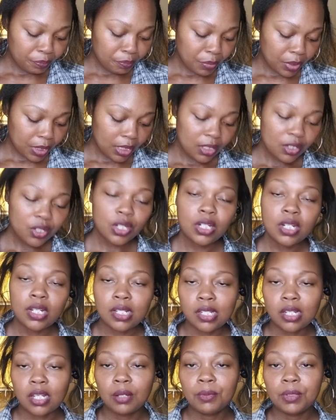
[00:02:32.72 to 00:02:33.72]
But she does
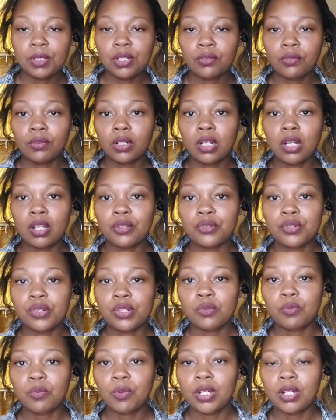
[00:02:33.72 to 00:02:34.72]
come in different colors
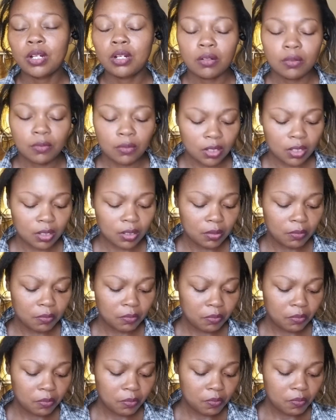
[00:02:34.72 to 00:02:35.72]
as well,
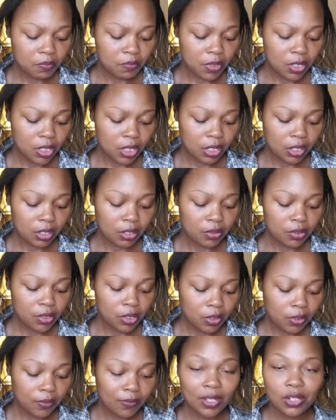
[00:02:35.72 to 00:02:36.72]
you know,
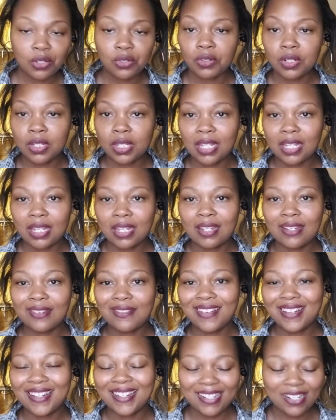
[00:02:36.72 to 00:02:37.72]
so if that's your thing, go
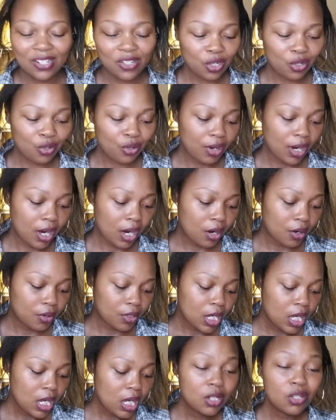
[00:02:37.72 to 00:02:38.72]
ahead and check her out.
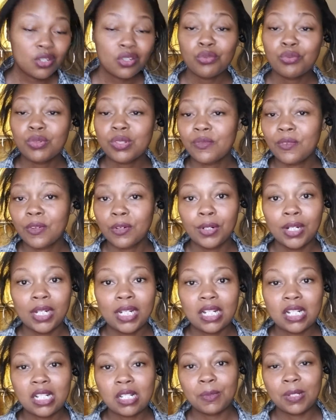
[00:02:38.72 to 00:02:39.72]
She was very
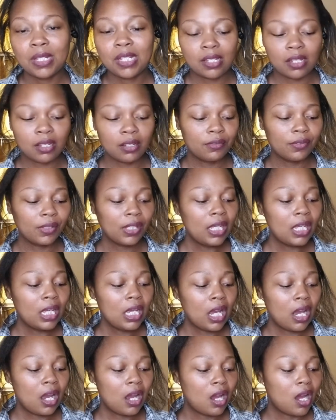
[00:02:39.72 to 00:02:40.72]
inexpensive,
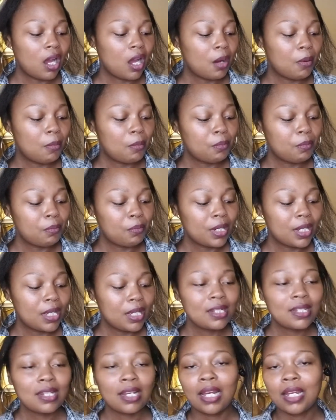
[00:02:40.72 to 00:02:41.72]

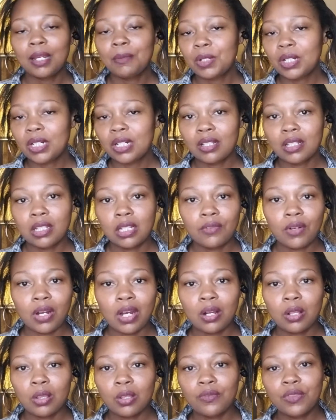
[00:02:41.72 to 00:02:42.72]
but I am going to leave
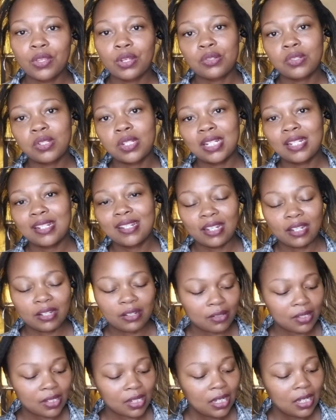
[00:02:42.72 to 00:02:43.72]
all of those
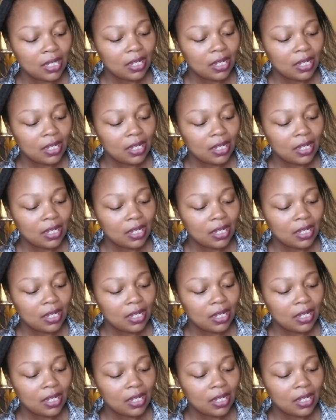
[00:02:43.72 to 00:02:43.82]
details